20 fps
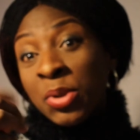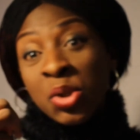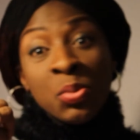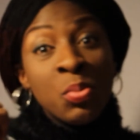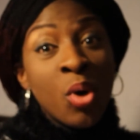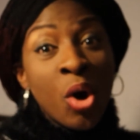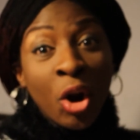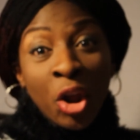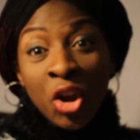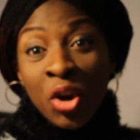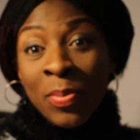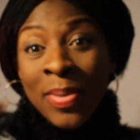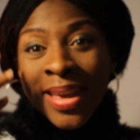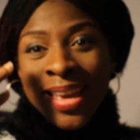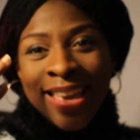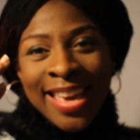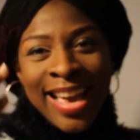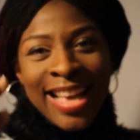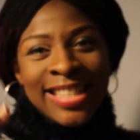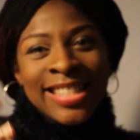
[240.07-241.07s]
tomorrow you'll be
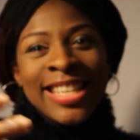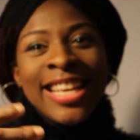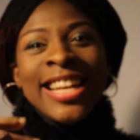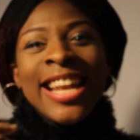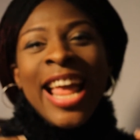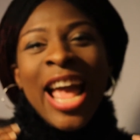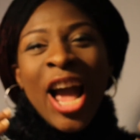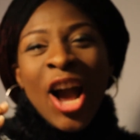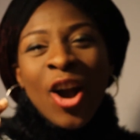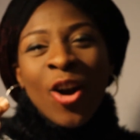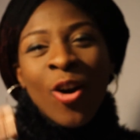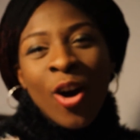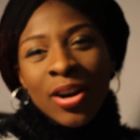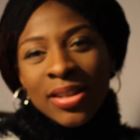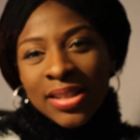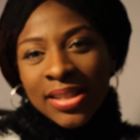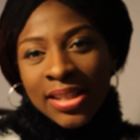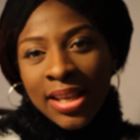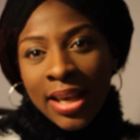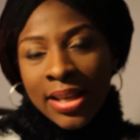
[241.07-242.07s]
getting
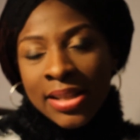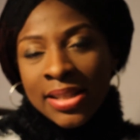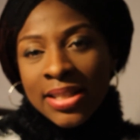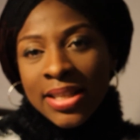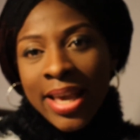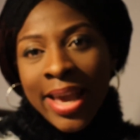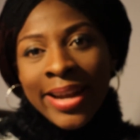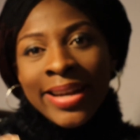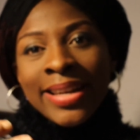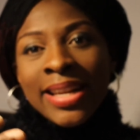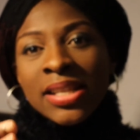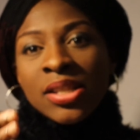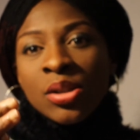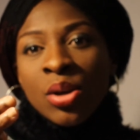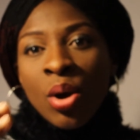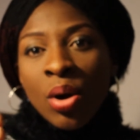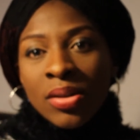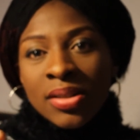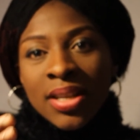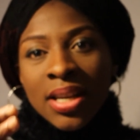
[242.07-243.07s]
content, and this
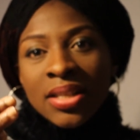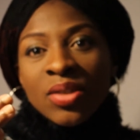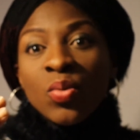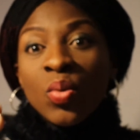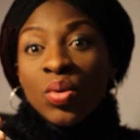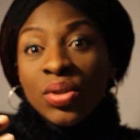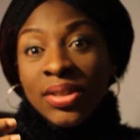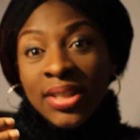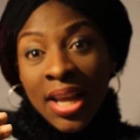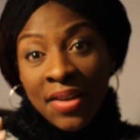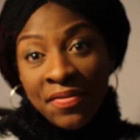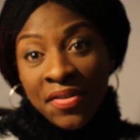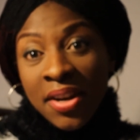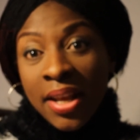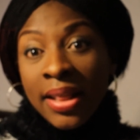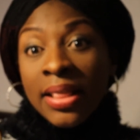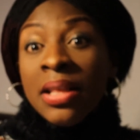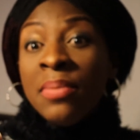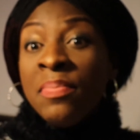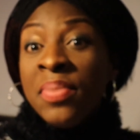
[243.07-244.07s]
content will
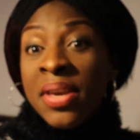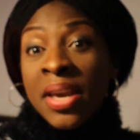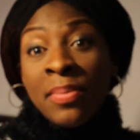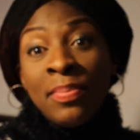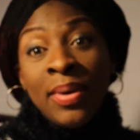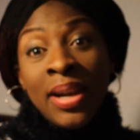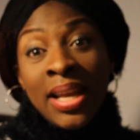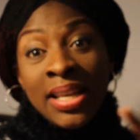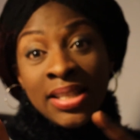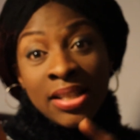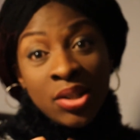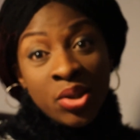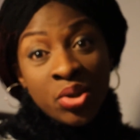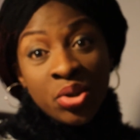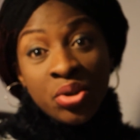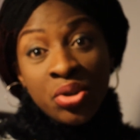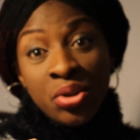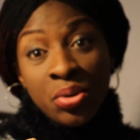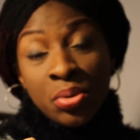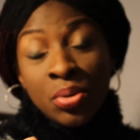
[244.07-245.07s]
definitely be a blessing
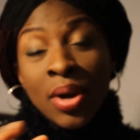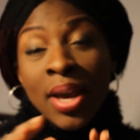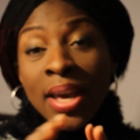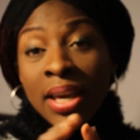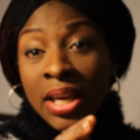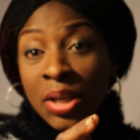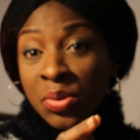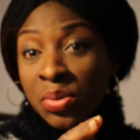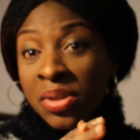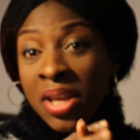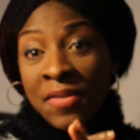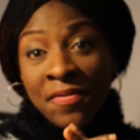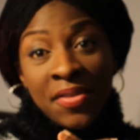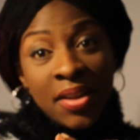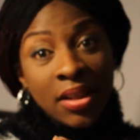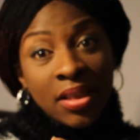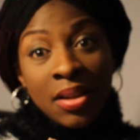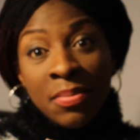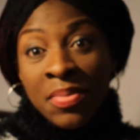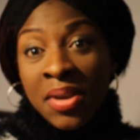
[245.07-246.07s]
to you. It will
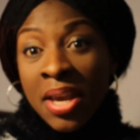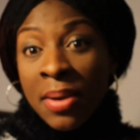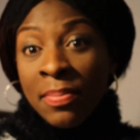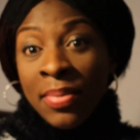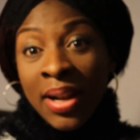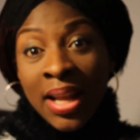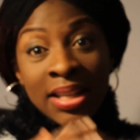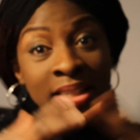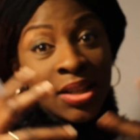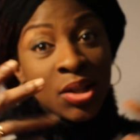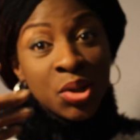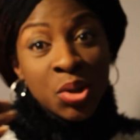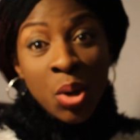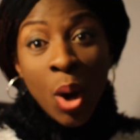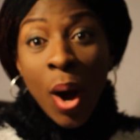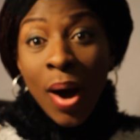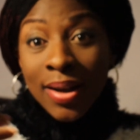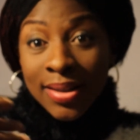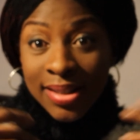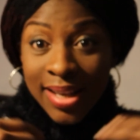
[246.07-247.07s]
definitely be a blessing
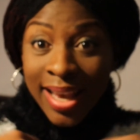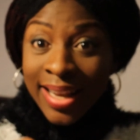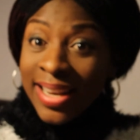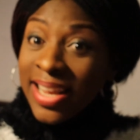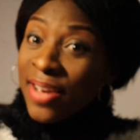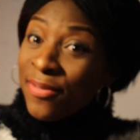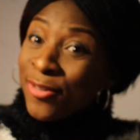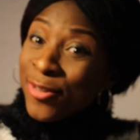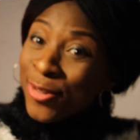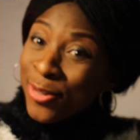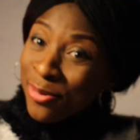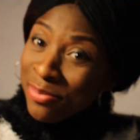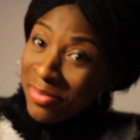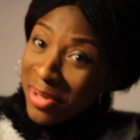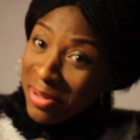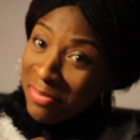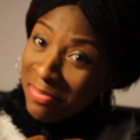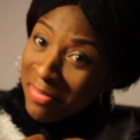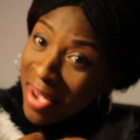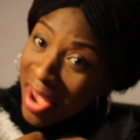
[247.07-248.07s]
to us, and even to
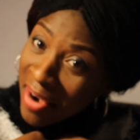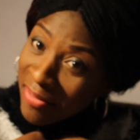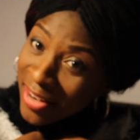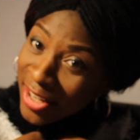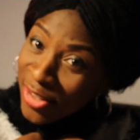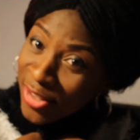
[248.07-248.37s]
me, Mary